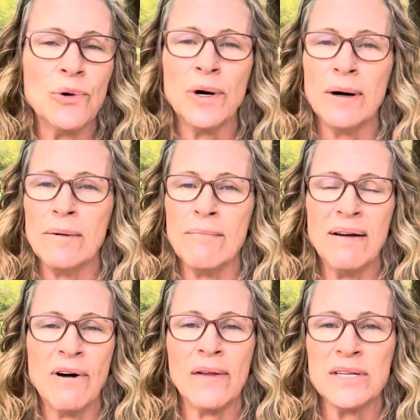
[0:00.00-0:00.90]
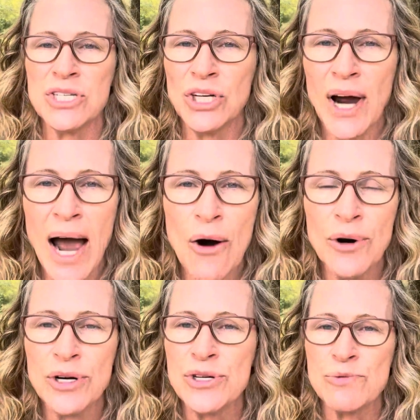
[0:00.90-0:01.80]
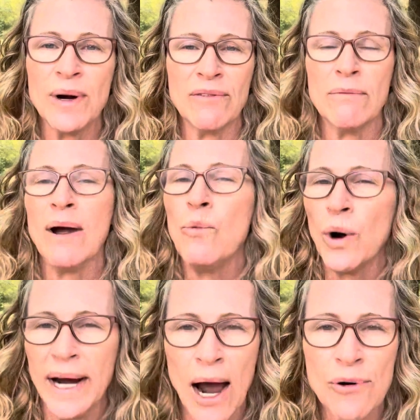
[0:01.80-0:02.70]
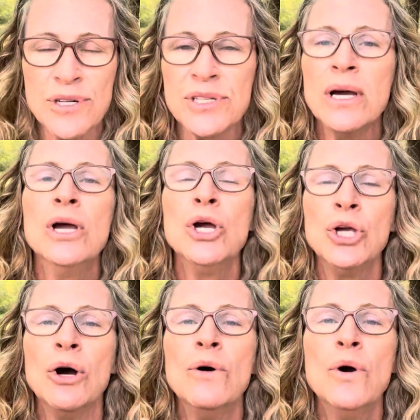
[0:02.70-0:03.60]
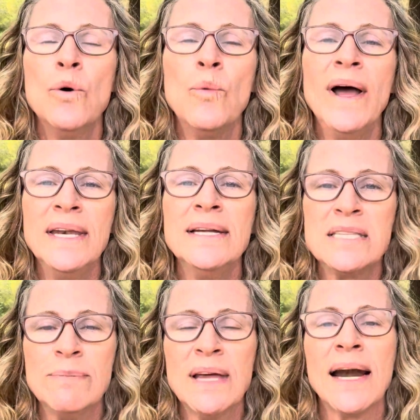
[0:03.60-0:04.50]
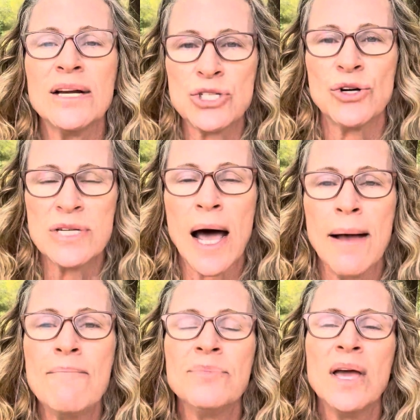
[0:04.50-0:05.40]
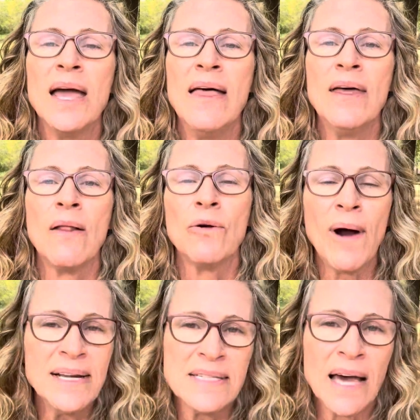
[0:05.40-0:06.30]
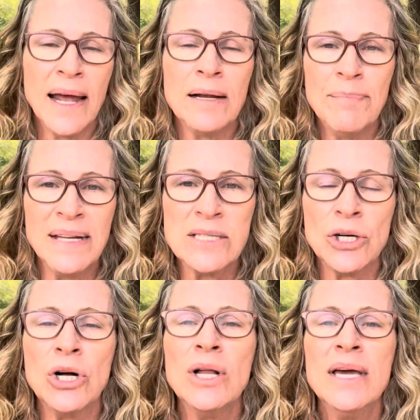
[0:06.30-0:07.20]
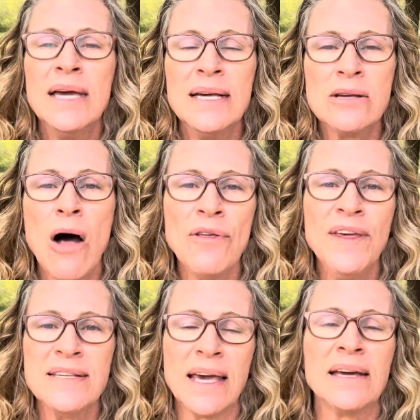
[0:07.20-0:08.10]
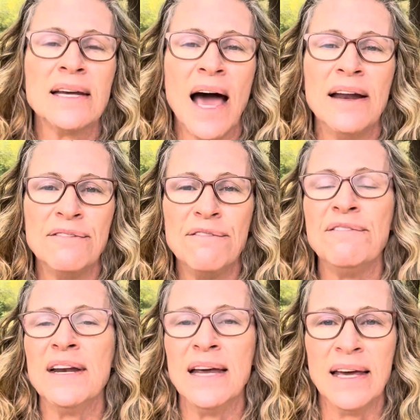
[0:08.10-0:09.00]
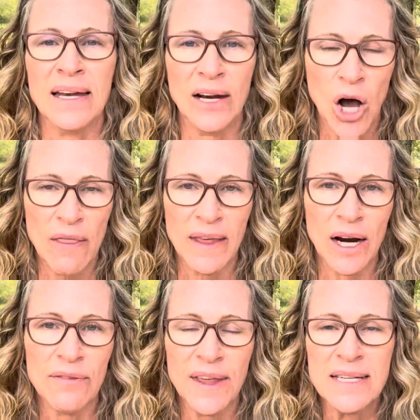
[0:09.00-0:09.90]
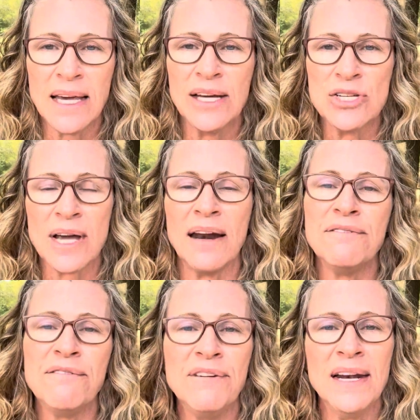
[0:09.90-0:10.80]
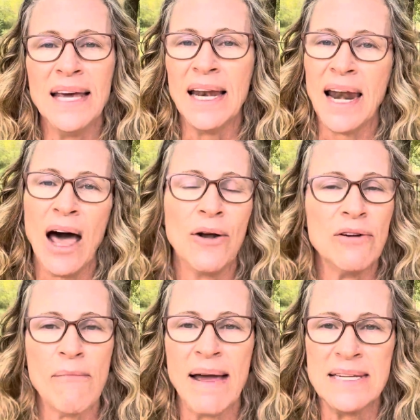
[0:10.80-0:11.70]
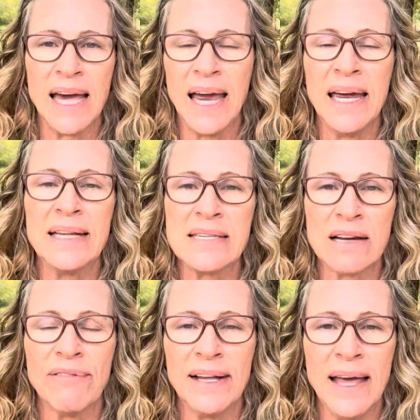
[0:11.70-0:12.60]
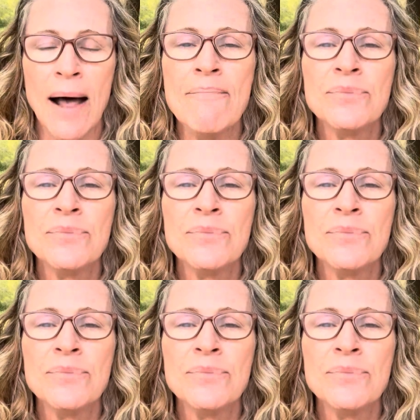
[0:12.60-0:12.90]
or my volunteer hours, whatever, my work hours, you know, what needs to be done at a certain time. And then on the right side in pencil is all the things I could kind of fit in on there, things I could just kind of fit in and out of my day and stuff like that.